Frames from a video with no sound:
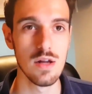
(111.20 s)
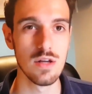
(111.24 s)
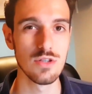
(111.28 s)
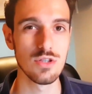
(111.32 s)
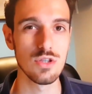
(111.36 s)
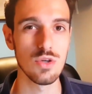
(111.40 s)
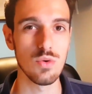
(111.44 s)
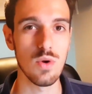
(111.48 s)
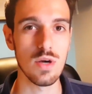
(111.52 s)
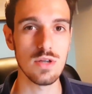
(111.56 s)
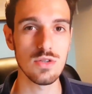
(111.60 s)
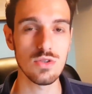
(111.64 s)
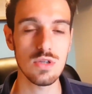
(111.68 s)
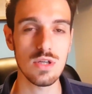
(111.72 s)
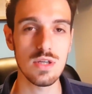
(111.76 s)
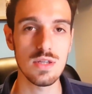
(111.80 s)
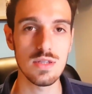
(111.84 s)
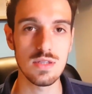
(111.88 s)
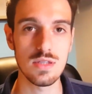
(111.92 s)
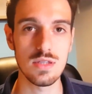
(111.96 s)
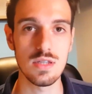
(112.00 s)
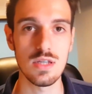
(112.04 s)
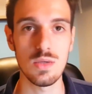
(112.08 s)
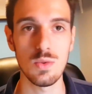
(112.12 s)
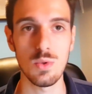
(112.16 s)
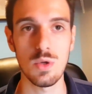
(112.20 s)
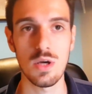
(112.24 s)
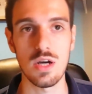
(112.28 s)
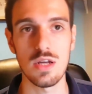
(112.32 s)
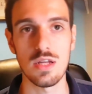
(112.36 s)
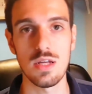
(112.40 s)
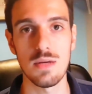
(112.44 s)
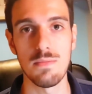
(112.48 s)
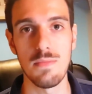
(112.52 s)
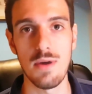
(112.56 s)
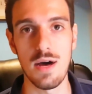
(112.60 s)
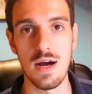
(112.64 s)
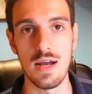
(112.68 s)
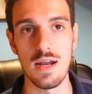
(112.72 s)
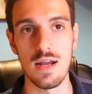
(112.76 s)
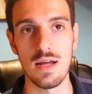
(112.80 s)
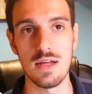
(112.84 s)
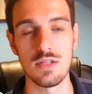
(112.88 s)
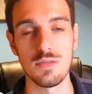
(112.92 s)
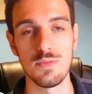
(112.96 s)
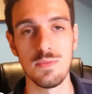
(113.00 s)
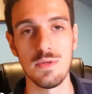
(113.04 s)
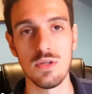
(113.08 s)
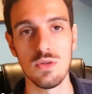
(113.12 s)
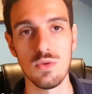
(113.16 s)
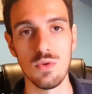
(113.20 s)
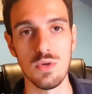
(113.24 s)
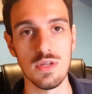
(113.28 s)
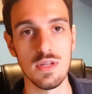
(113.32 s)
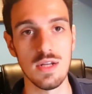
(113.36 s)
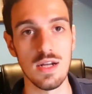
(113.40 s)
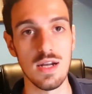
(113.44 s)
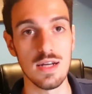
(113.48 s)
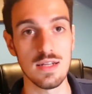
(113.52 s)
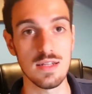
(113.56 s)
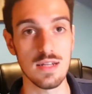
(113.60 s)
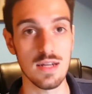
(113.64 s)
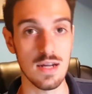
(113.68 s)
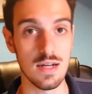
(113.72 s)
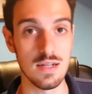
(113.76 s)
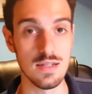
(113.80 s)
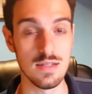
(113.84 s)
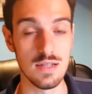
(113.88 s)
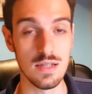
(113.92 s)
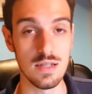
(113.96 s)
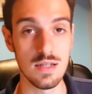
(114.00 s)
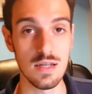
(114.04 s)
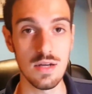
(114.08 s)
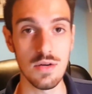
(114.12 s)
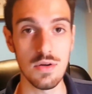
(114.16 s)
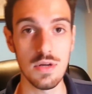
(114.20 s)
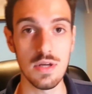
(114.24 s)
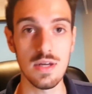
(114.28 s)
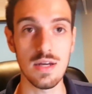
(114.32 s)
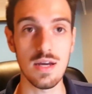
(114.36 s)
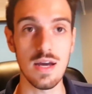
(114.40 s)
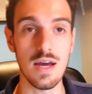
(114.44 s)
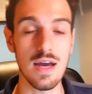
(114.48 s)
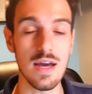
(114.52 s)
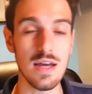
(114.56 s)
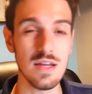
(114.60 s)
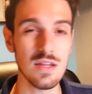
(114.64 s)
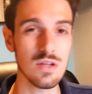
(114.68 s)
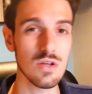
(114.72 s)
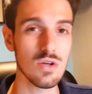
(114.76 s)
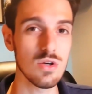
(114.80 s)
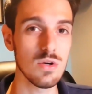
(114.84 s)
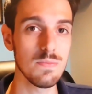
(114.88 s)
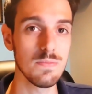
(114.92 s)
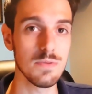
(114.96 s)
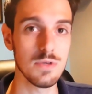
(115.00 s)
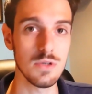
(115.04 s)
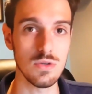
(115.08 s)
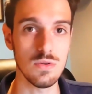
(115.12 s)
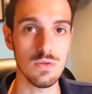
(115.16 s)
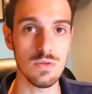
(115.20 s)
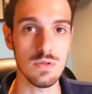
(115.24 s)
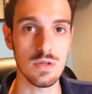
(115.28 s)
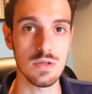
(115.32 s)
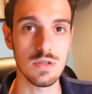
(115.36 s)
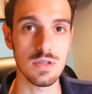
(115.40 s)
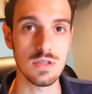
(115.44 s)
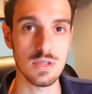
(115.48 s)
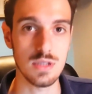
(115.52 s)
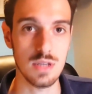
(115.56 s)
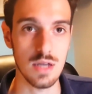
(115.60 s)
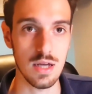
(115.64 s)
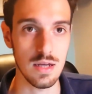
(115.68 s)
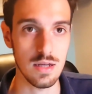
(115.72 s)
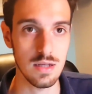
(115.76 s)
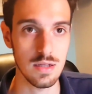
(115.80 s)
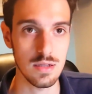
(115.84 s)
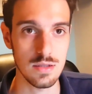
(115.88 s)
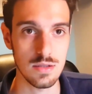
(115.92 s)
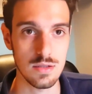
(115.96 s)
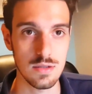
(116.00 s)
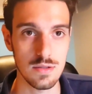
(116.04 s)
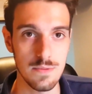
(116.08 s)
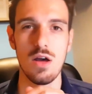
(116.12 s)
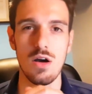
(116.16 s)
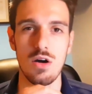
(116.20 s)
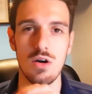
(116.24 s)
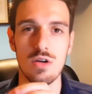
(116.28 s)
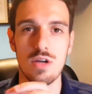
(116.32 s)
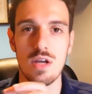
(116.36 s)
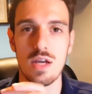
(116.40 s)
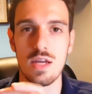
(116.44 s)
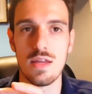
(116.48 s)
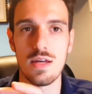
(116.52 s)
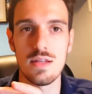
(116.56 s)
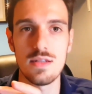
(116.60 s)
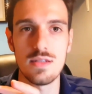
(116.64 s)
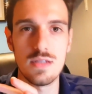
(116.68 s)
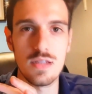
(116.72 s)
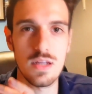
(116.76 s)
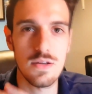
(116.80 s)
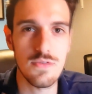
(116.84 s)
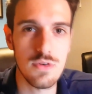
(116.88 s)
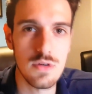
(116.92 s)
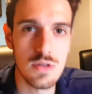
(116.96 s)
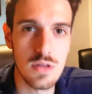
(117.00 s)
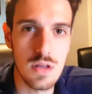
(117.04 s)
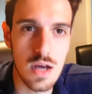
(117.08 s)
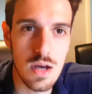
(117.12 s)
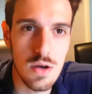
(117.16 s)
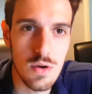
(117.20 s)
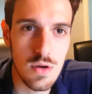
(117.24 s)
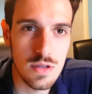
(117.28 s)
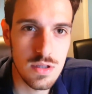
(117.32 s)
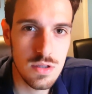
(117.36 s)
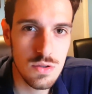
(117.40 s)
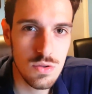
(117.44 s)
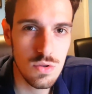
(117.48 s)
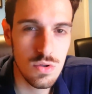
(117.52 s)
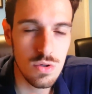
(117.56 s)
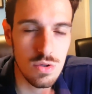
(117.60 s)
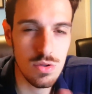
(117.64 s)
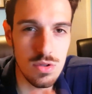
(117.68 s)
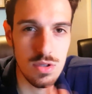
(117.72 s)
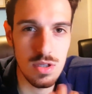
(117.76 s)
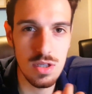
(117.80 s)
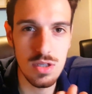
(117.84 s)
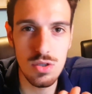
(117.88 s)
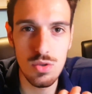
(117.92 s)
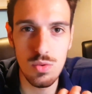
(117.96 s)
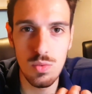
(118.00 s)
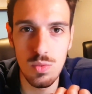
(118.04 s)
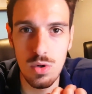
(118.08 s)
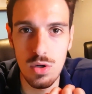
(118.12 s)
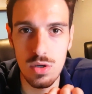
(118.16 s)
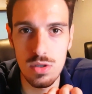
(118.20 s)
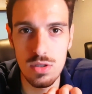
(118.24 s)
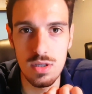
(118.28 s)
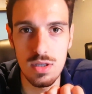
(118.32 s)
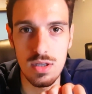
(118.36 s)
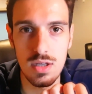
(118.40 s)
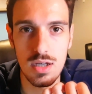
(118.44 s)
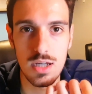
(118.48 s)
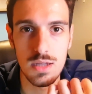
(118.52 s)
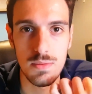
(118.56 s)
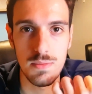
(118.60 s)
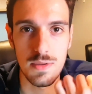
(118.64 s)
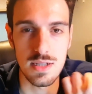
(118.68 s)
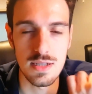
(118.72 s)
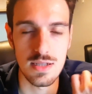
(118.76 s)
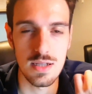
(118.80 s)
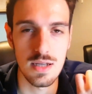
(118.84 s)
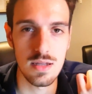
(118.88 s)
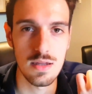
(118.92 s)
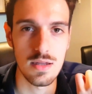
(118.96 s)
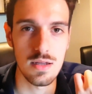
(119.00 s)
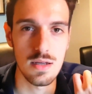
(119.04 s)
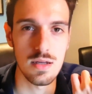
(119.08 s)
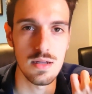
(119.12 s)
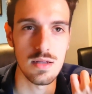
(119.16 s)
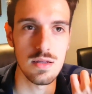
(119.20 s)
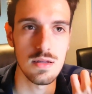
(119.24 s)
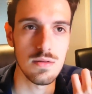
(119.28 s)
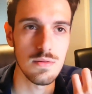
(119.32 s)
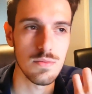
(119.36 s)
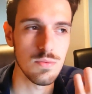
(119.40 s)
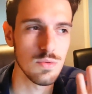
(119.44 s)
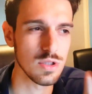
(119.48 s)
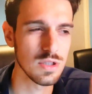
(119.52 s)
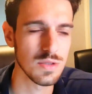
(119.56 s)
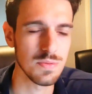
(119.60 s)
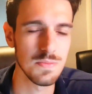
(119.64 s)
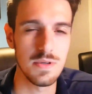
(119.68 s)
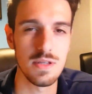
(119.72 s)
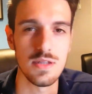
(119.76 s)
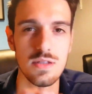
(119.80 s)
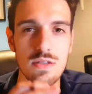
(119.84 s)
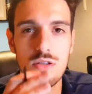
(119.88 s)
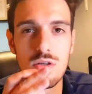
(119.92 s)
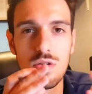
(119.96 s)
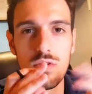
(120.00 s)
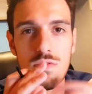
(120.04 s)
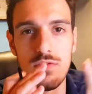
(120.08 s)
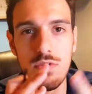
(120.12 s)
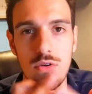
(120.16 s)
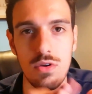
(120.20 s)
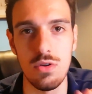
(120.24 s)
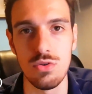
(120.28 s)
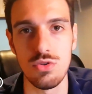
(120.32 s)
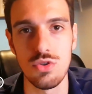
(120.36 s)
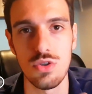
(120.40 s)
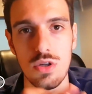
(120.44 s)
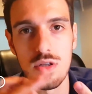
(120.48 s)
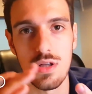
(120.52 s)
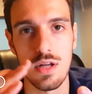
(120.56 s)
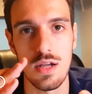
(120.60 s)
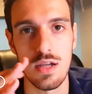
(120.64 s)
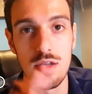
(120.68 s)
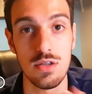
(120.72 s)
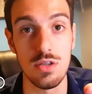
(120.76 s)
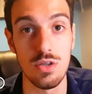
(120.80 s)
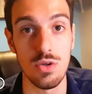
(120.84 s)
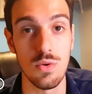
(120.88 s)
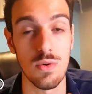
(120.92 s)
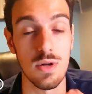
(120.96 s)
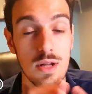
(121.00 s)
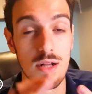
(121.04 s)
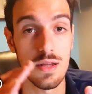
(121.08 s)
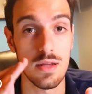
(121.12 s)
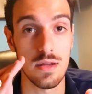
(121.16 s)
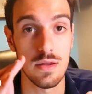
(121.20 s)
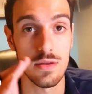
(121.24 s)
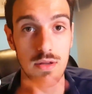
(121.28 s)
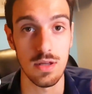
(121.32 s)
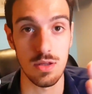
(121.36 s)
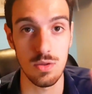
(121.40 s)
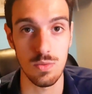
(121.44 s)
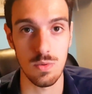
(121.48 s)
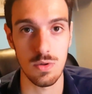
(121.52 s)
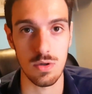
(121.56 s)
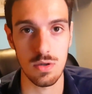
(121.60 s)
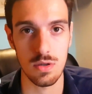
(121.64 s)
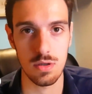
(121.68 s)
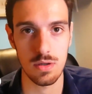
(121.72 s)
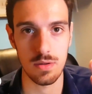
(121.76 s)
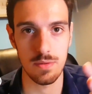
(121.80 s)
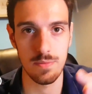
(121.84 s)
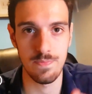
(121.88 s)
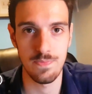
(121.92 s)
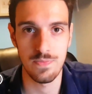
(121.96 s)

So as you can see we had a balance between electrical engineering and computer science. Okay, that's enough for now, I need to continue working in my CNN, which means convolutional neural network.